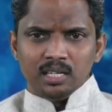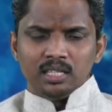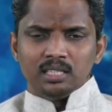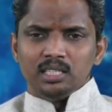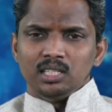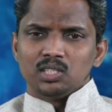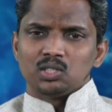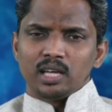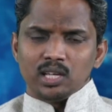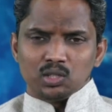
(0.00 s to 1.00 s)

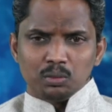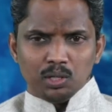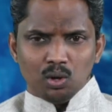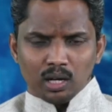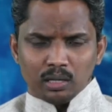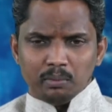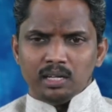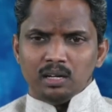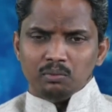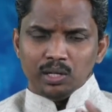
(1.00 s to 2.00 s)
this has to be
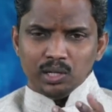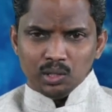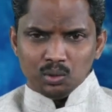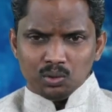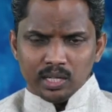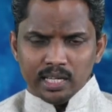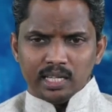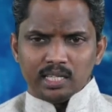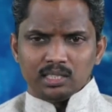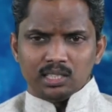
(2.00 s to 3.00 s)
documented, we need to
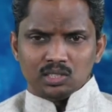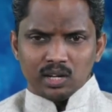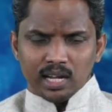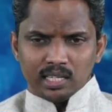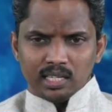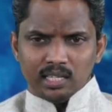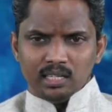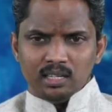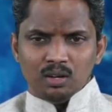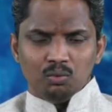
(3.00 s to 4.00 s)
take the
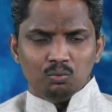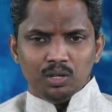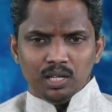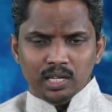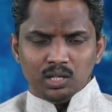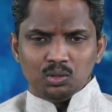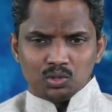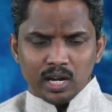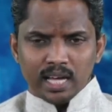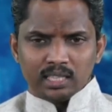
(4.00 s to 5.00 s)
tracking, we need to
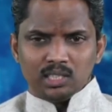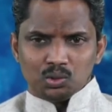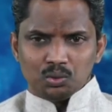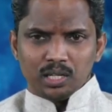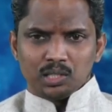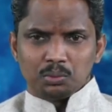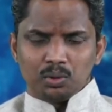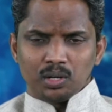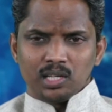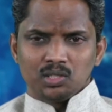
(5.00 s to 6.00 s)
track the students'
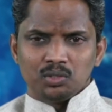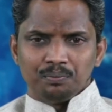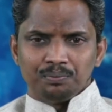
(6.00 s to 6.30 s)
progress.